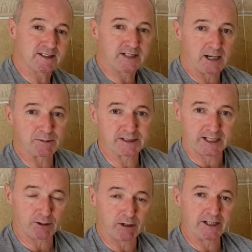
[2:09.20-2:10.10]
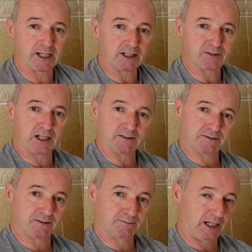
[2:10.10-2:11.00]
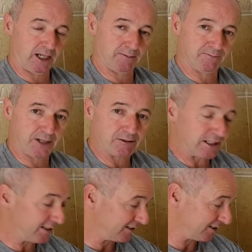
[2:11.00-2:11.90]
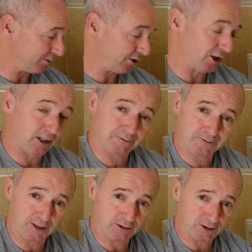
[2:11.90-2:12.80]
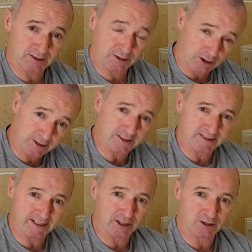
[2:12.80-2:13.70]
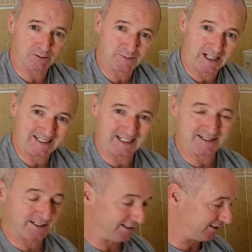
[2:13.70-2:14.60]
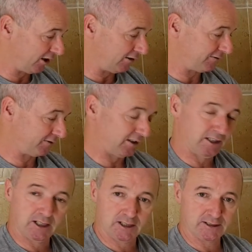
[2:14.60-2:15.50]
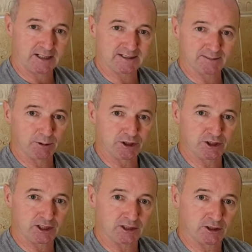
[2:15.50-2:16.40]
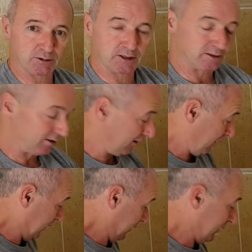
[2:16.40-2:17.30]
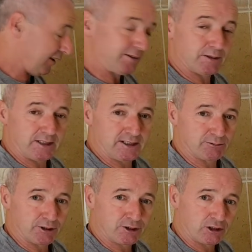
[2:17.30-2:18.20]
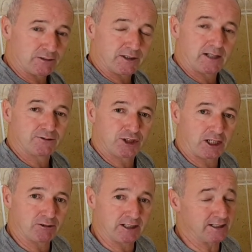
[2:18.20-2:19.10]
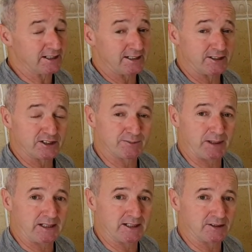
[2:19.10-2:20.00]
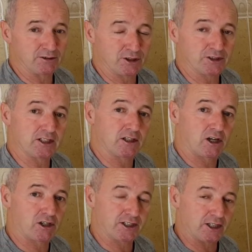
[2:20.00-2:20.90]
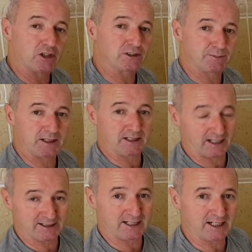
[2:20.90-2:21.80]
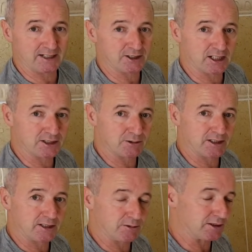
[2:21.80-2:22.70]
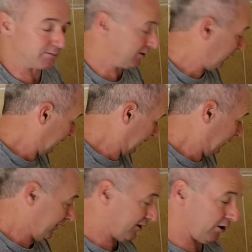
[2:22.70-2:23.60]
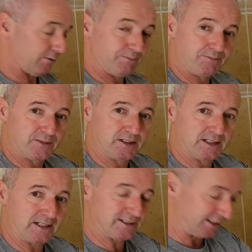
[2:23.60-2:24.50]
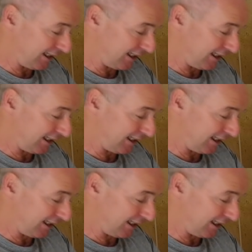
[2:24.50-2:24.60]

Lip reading: is a thermostatic radiator valve. Very easy to switch off, you know, just turn it to zero and that's it, it's off. That's as much as you can do with it. This one is a return valve. Generally they either spin and do nothing or they don't spin and again, you can't do anything with it. So that's the